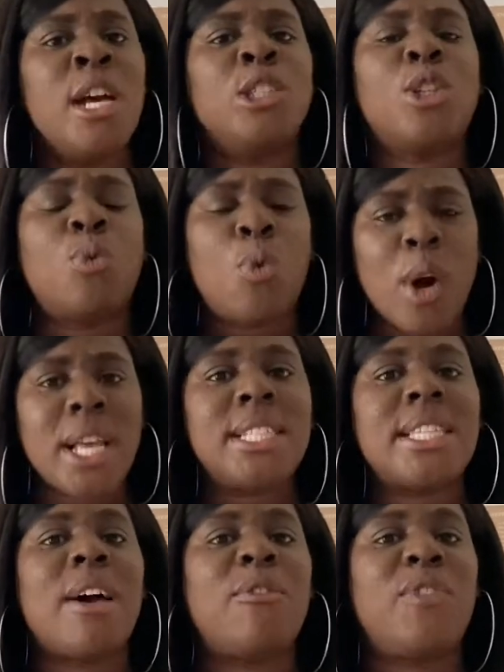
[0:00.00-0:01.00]
So what is
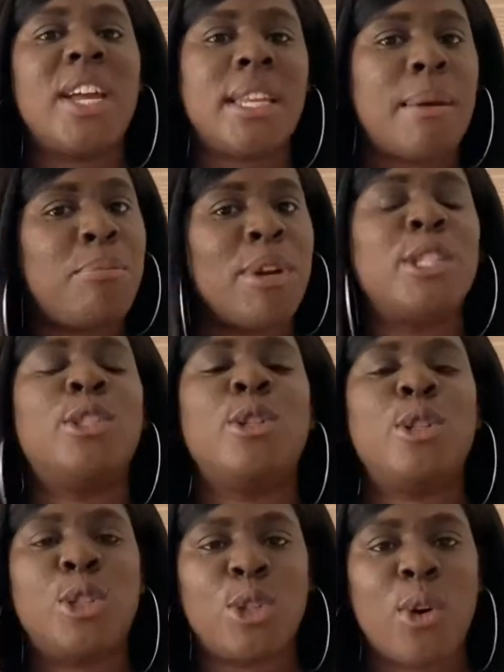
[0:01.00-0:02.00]
that thing that brings
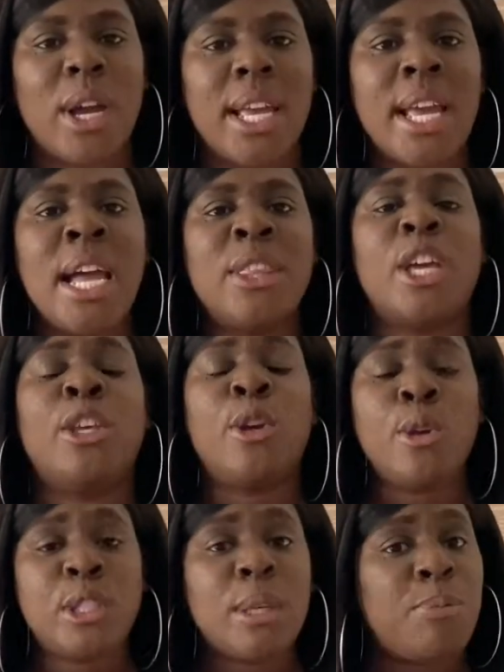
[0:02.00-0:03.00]
you joy, that
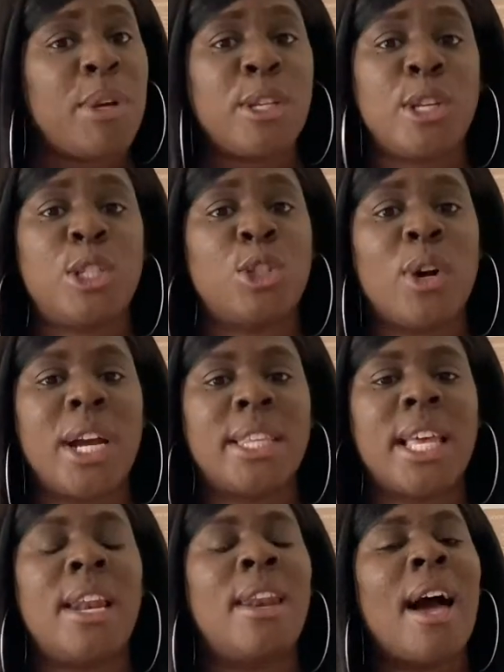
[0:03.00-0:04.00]
used to bring you joy,
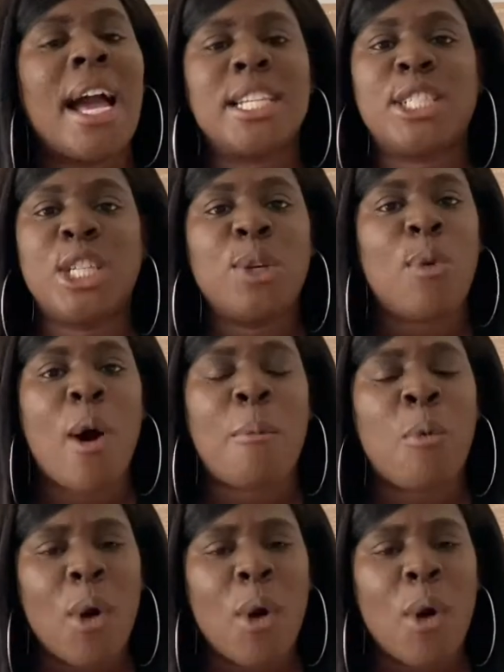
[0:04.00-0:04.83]
that lights you up?